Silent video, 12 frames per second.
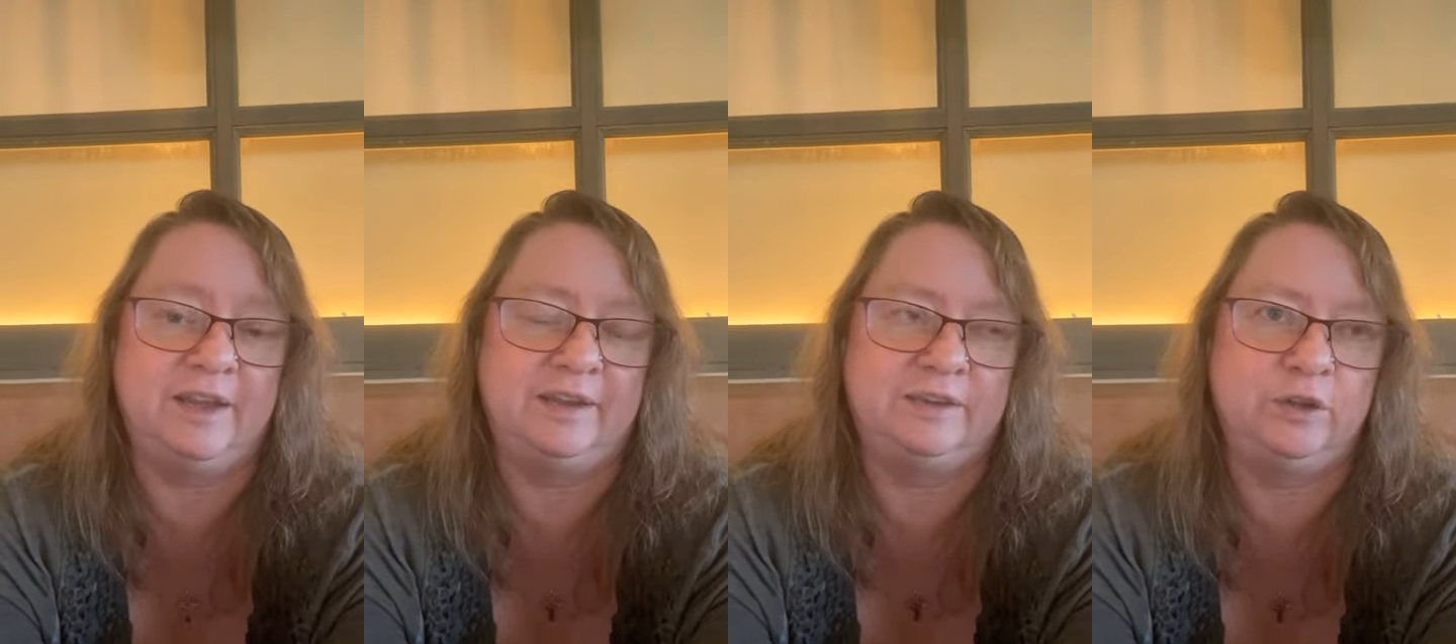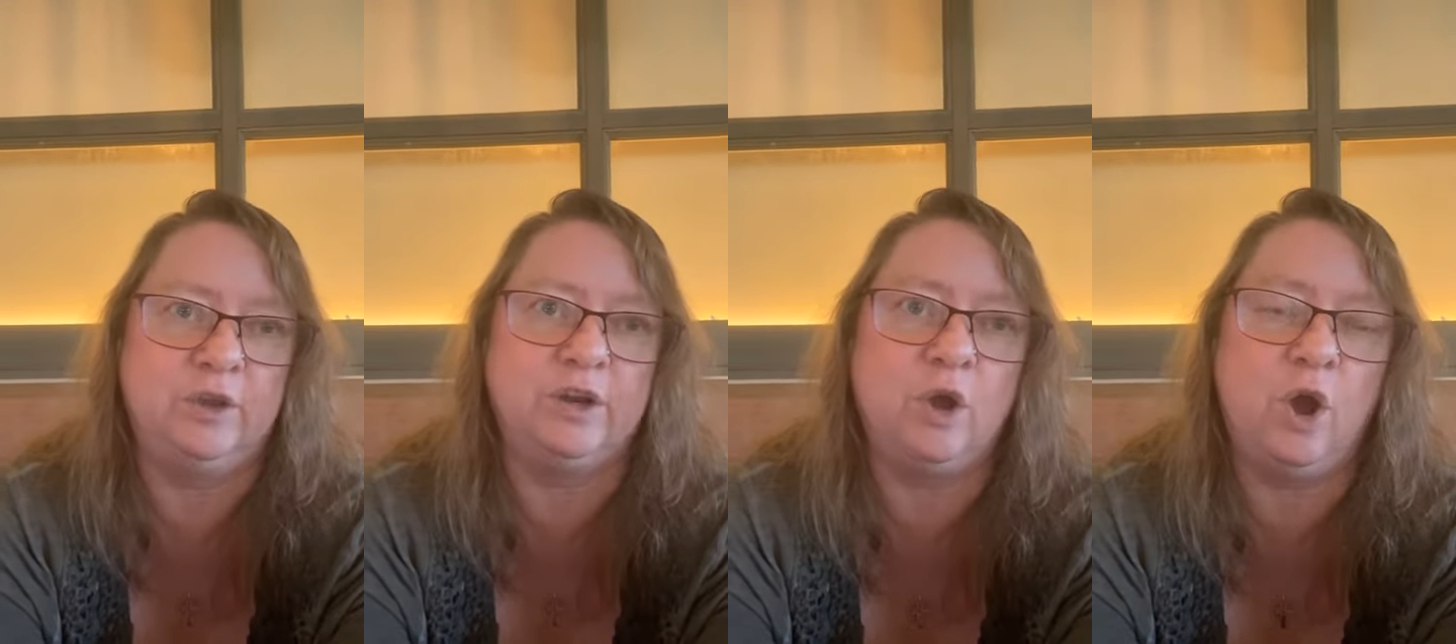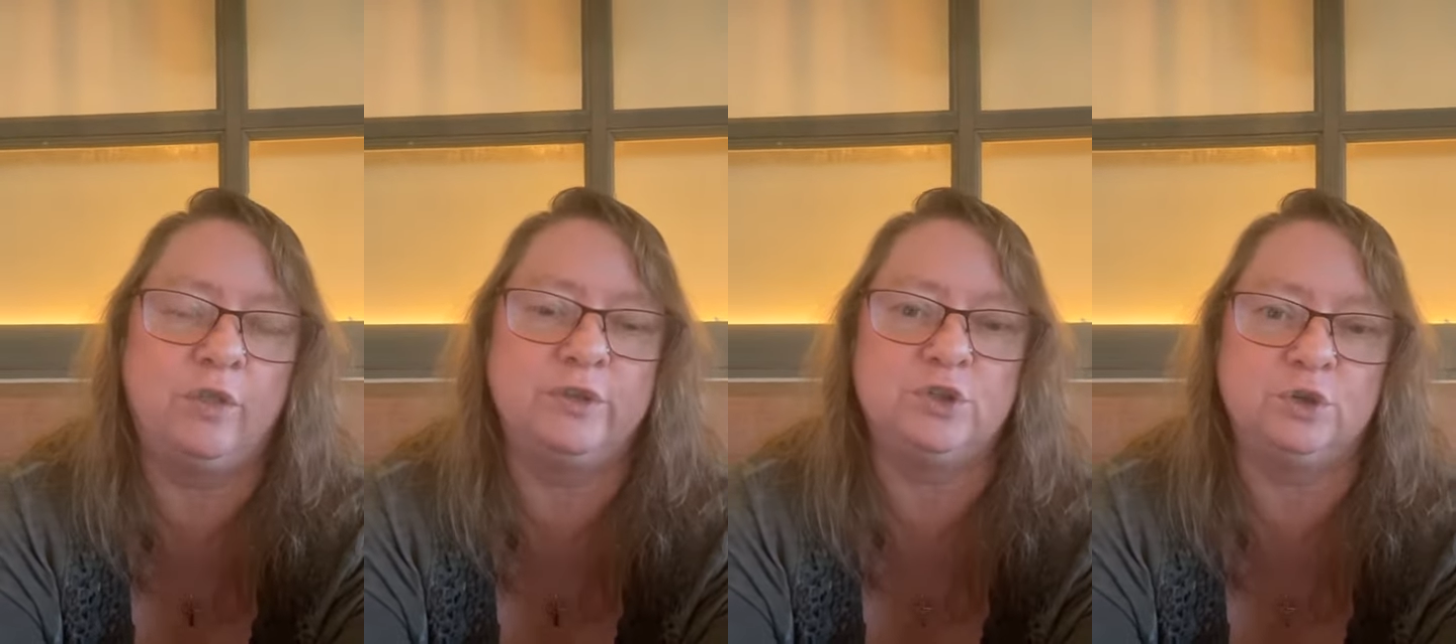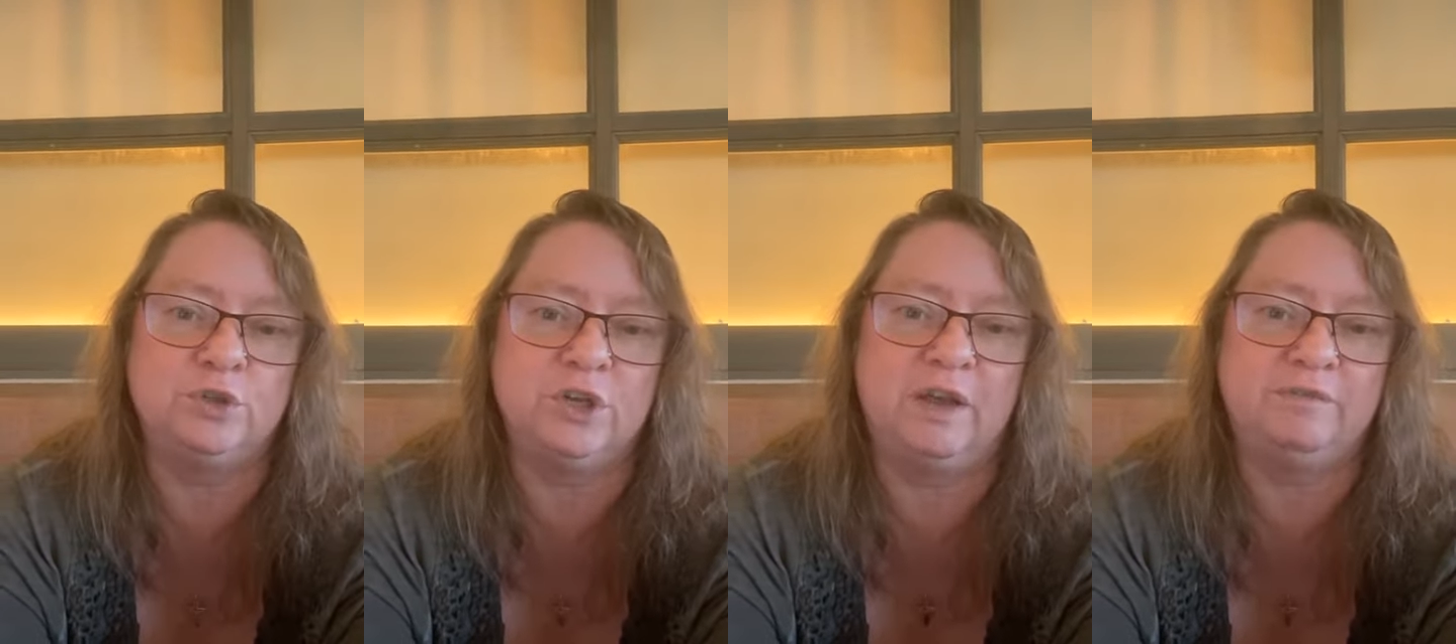Uh, you can call the
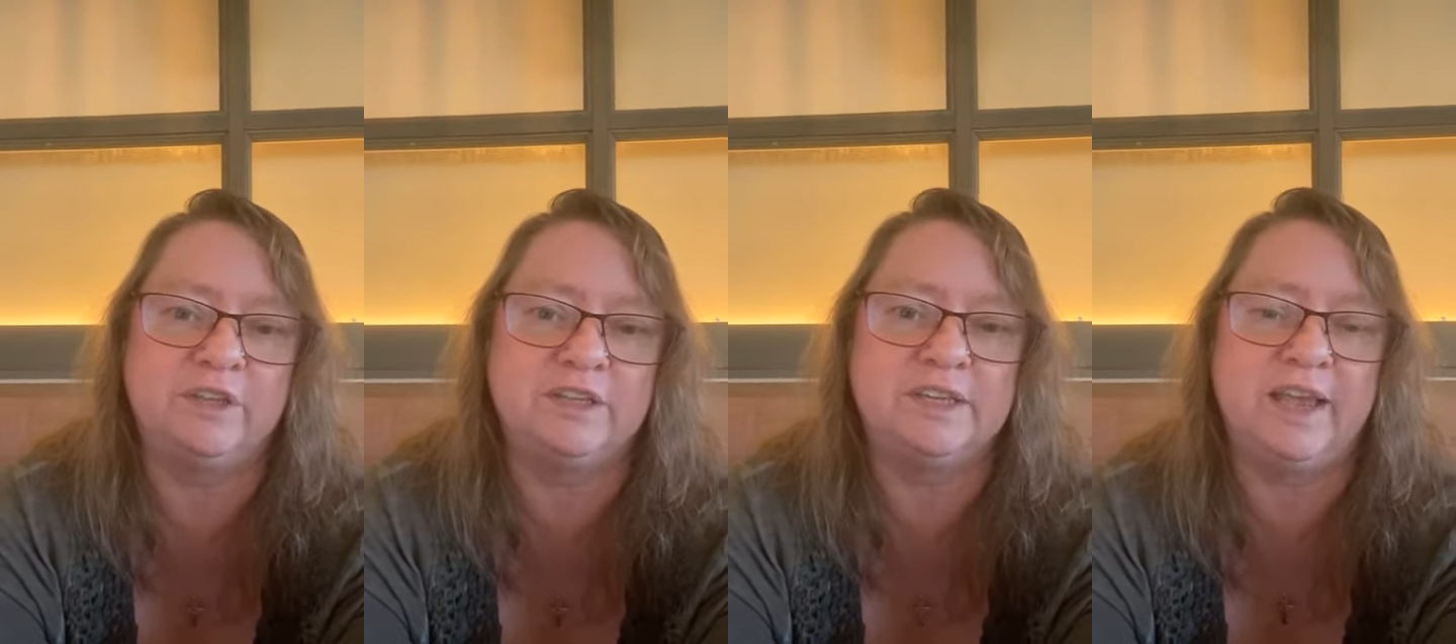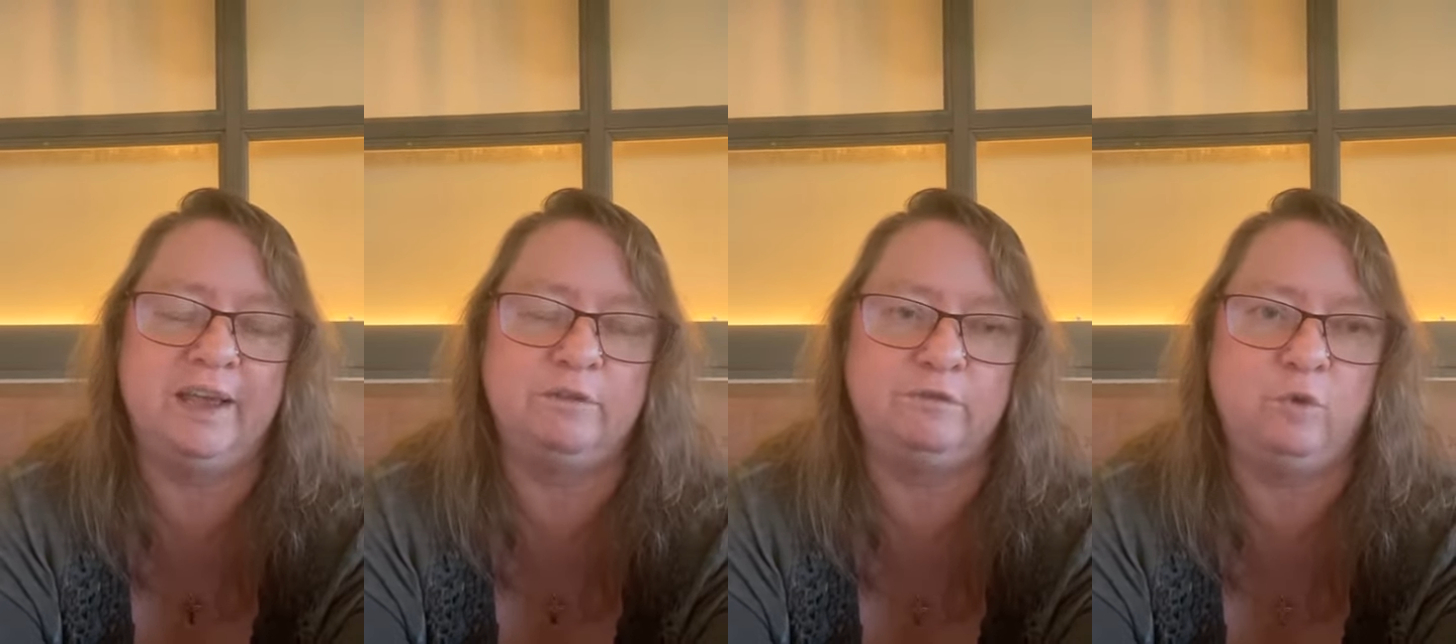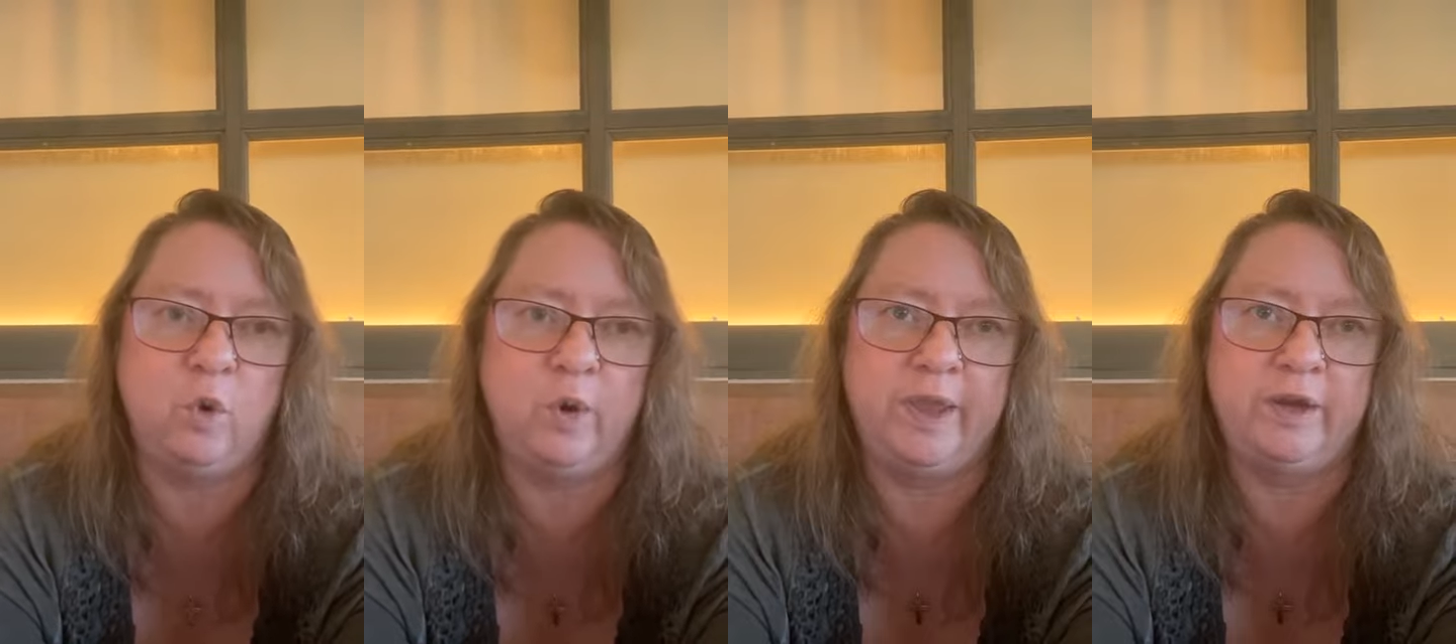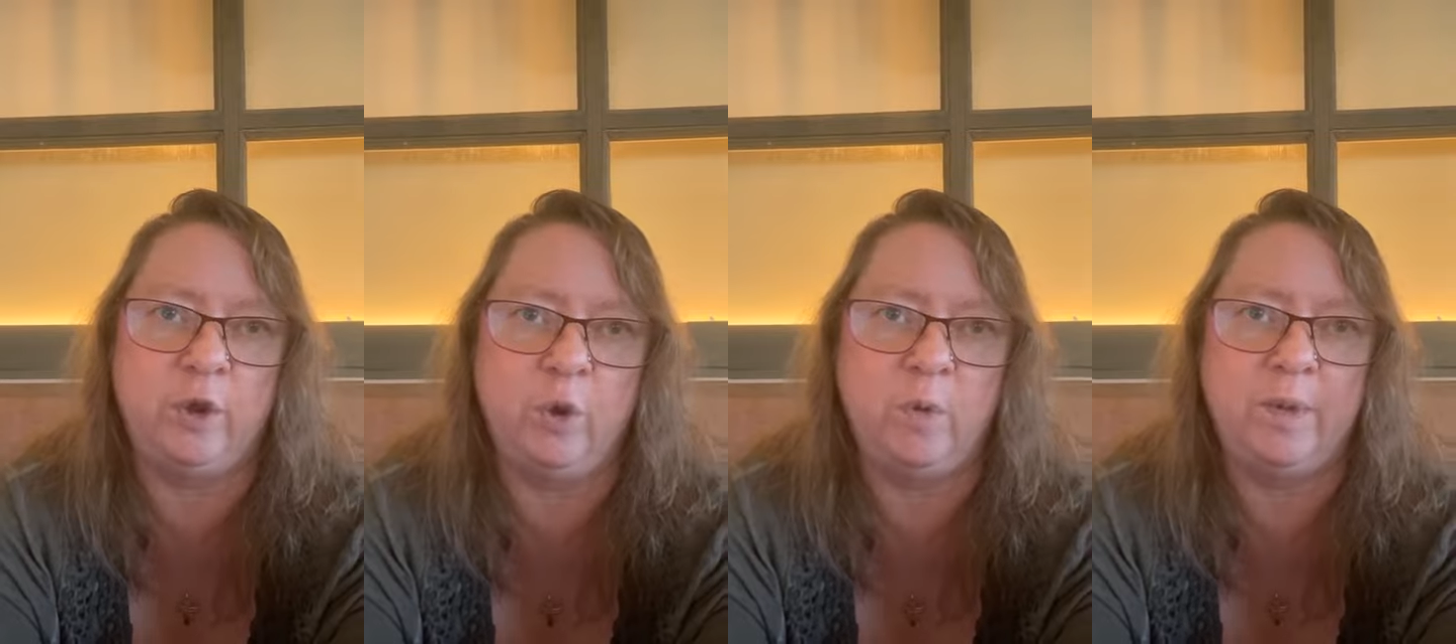church office at
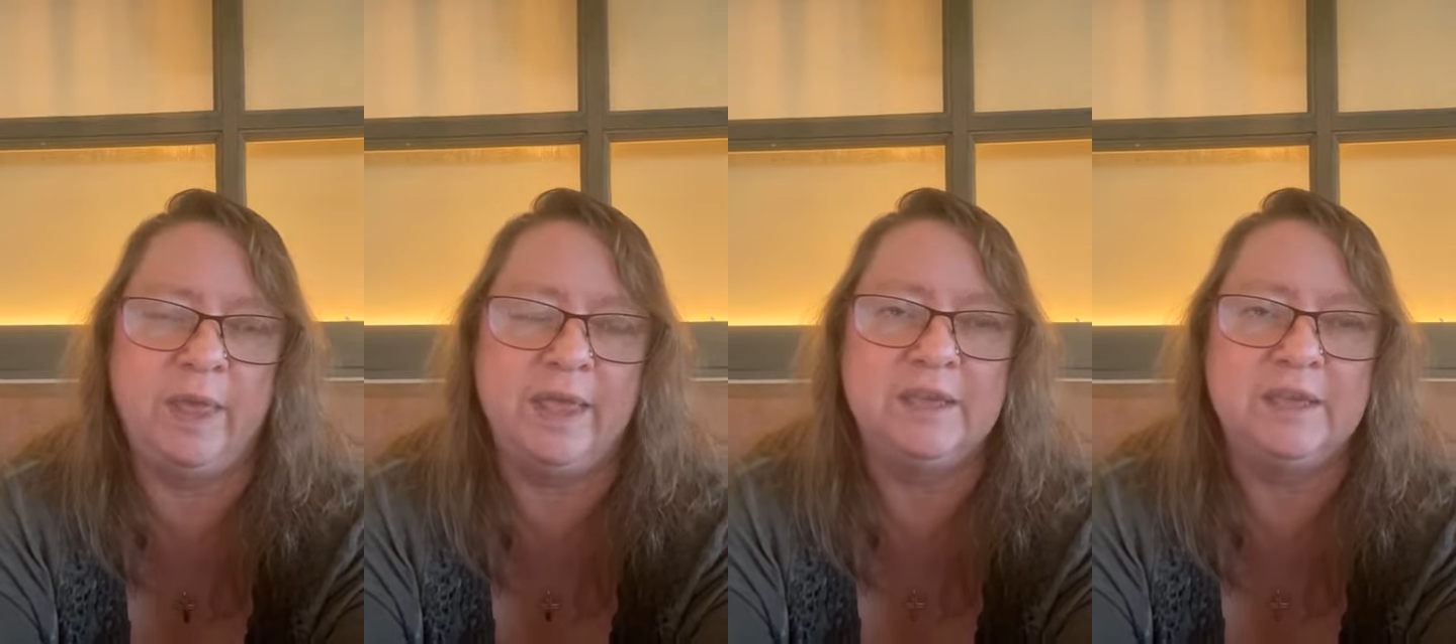480